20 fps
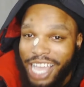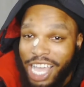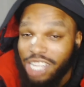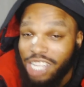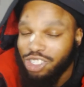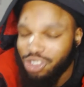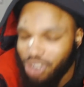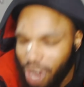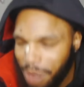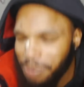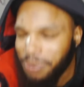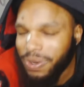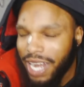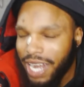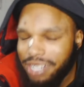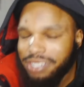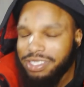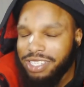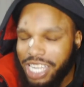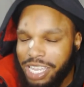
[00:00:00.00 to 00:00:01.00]
drop when
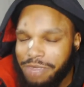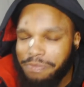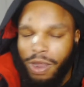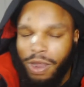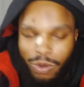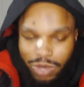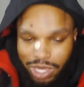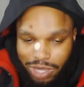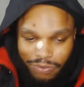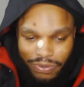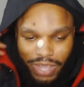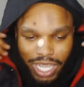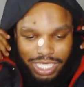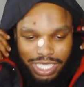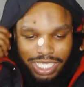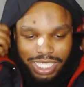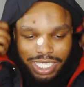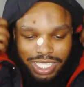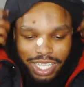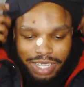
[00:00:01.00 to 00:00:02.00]
I sleep, bro. What the fuck is
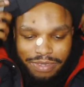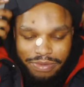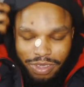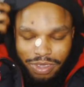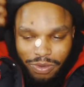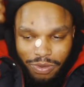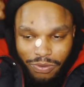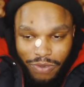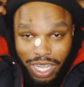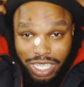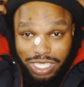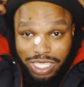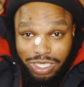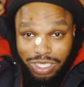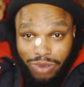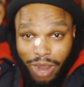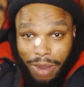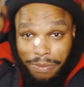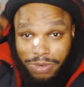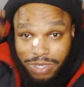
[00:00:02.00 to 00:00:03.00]
this? The fuck is
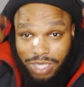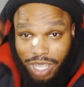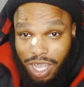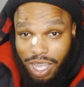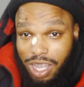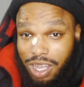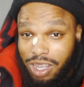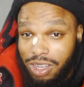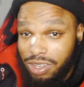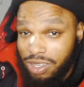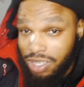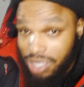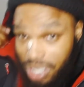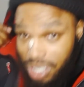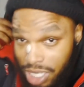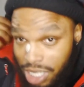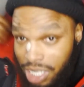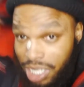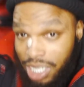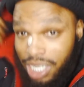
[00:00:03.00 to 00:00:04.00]
these rappers on?
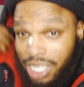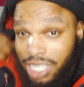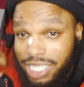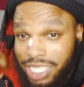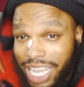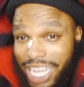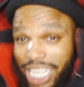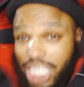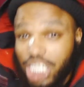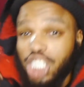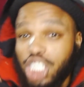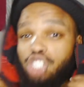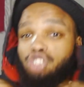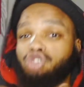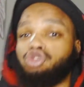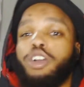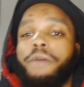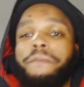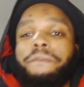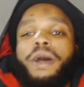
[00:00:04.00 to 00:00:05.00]
Say good
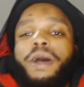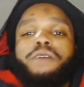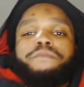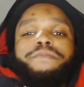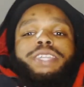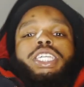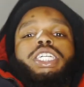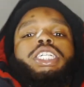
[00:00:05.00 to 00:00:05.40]
trip on me.